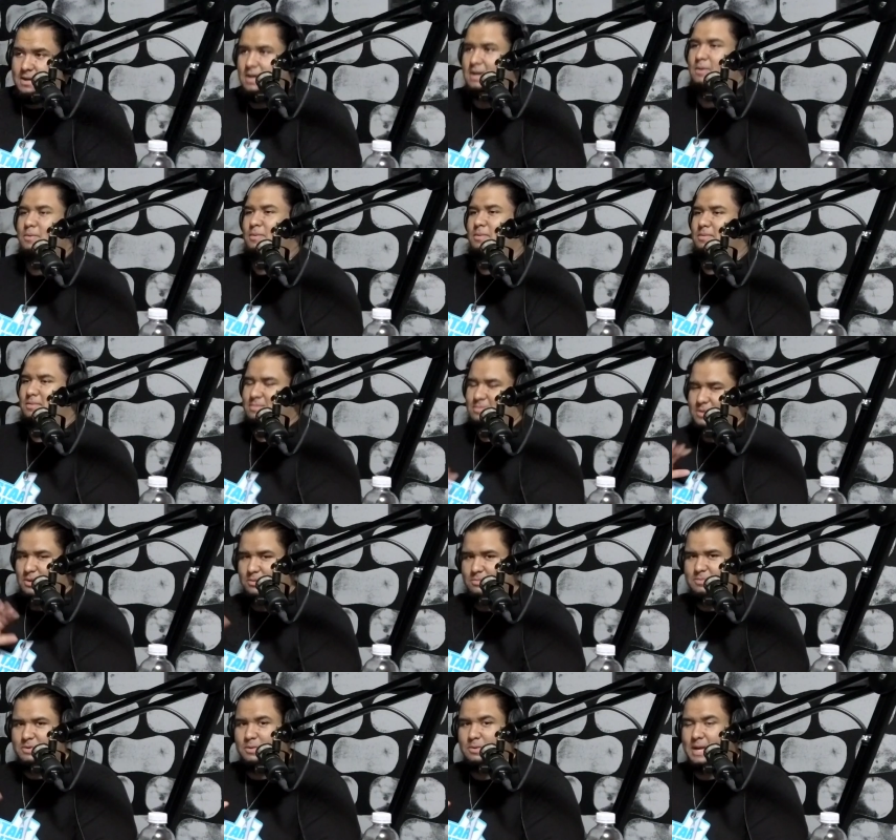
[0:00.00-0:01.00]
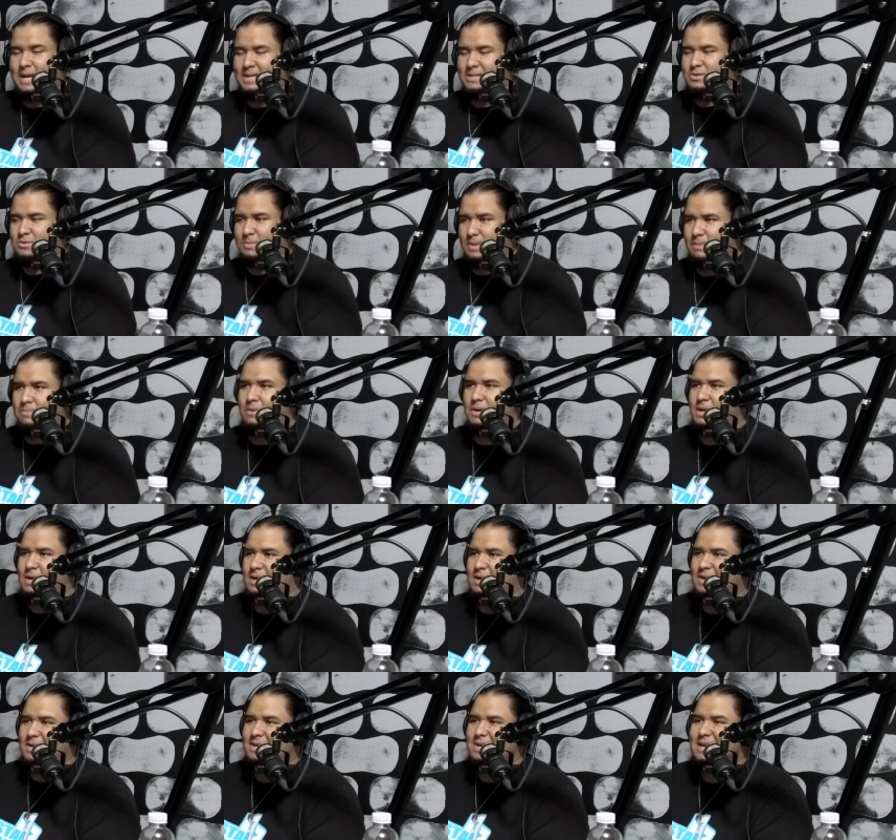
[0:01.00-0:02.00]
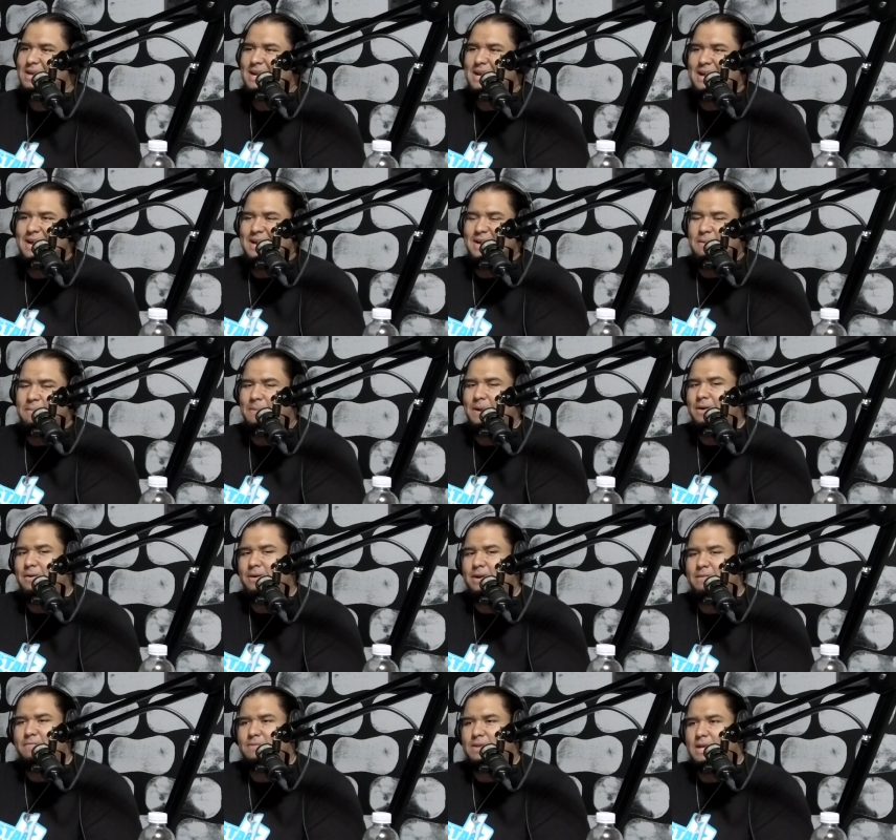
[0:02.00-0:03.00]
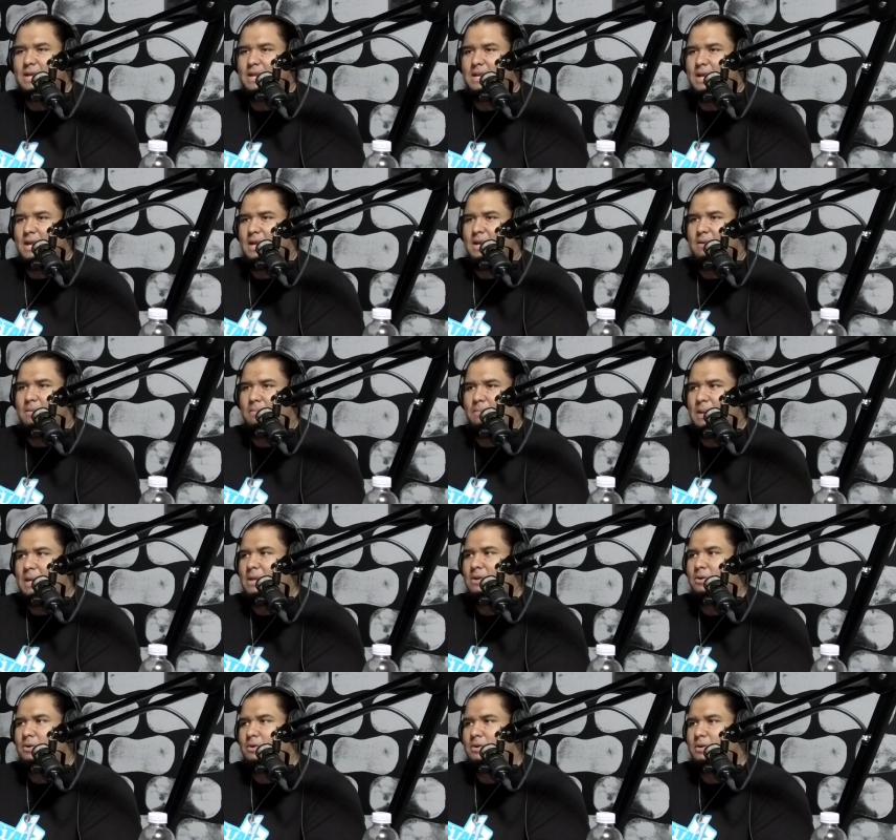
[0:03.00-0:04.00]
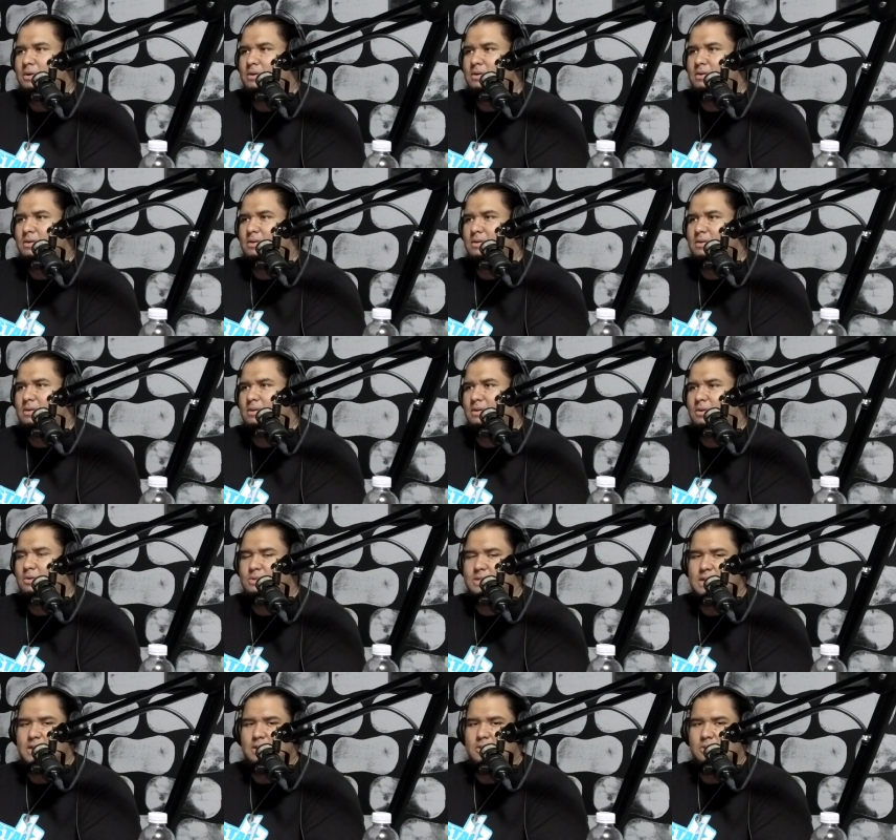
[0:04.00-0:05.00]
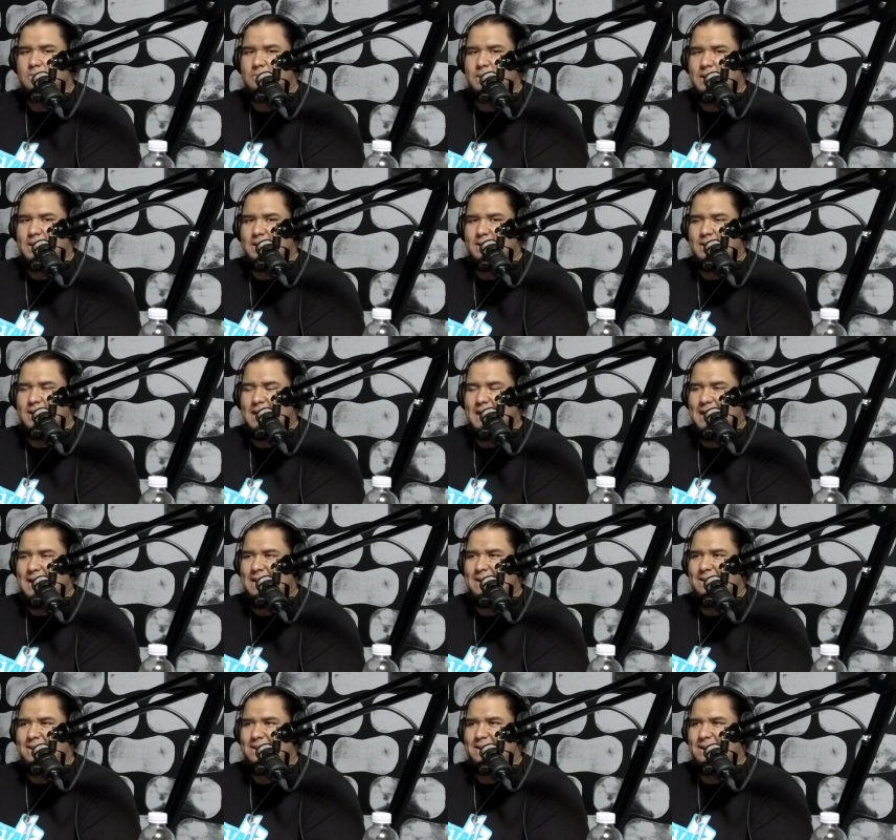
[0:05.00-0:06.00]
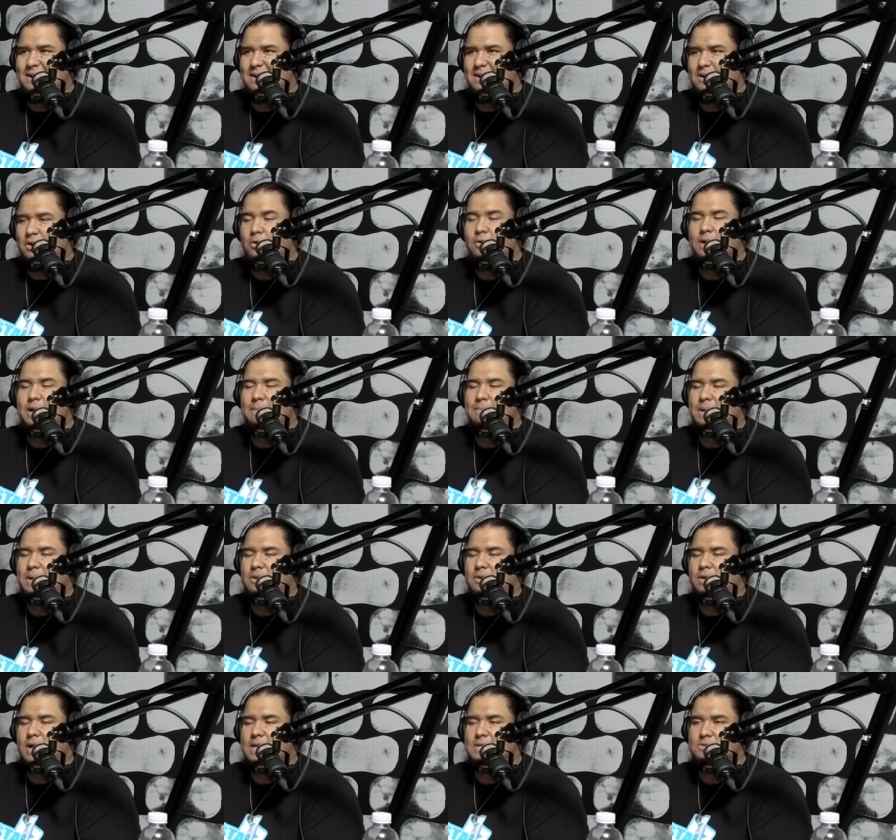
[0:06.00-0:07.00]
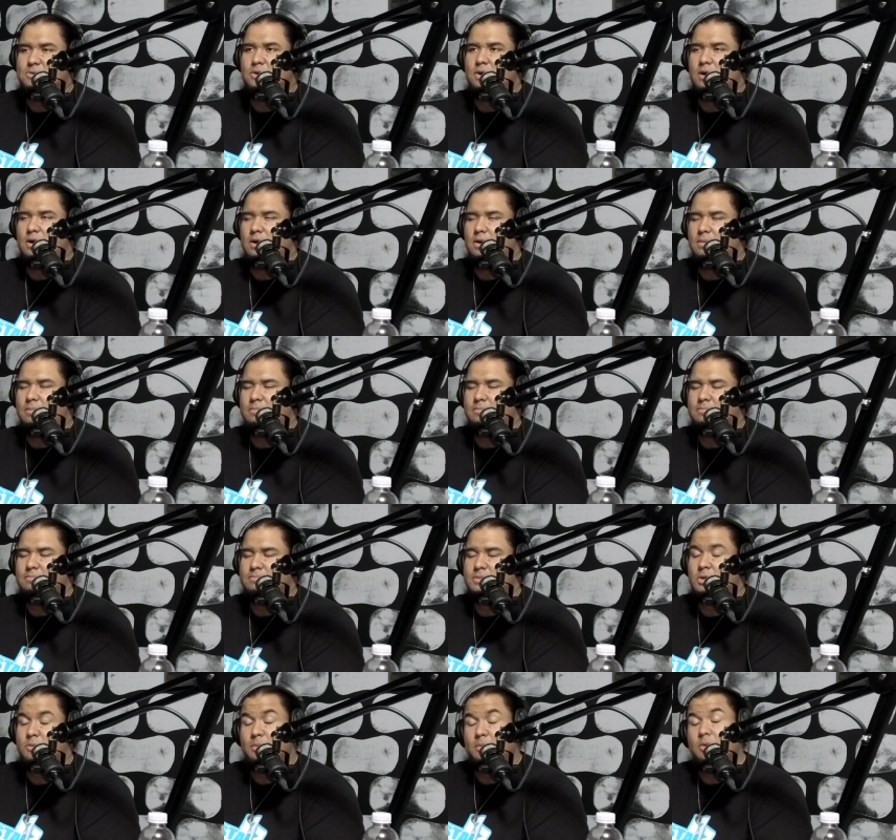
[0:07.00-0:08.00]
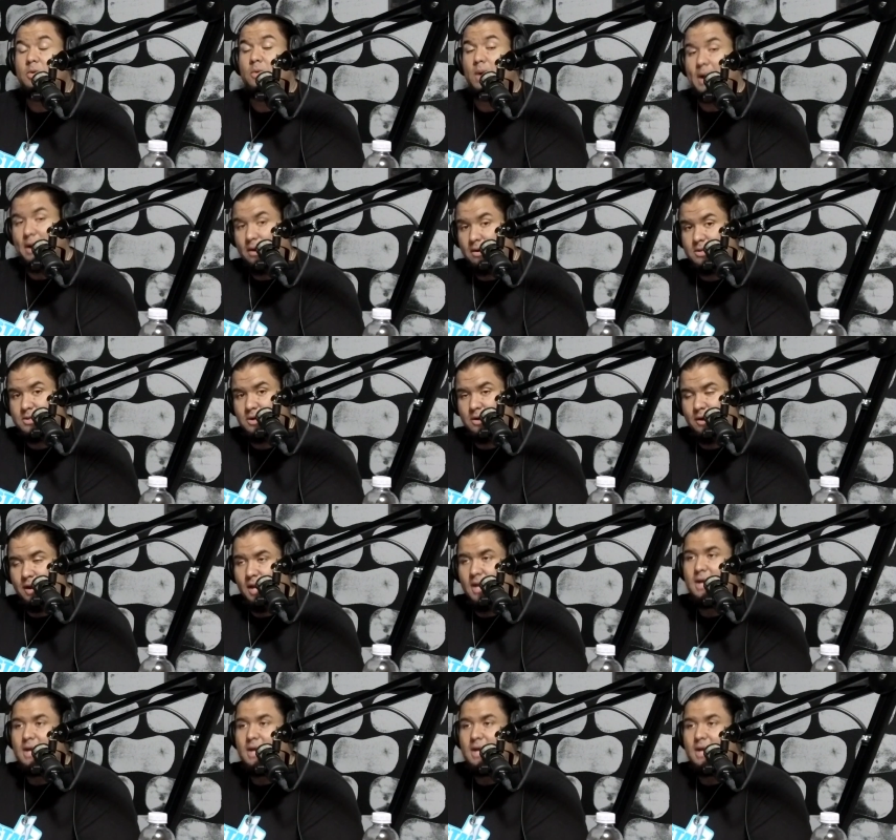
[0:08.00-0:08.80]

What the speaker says: I don't cancel me, but comparatively, like Peter losing Uncle Ben and or not Peter, Andrew, Tobey Maguire, sorry.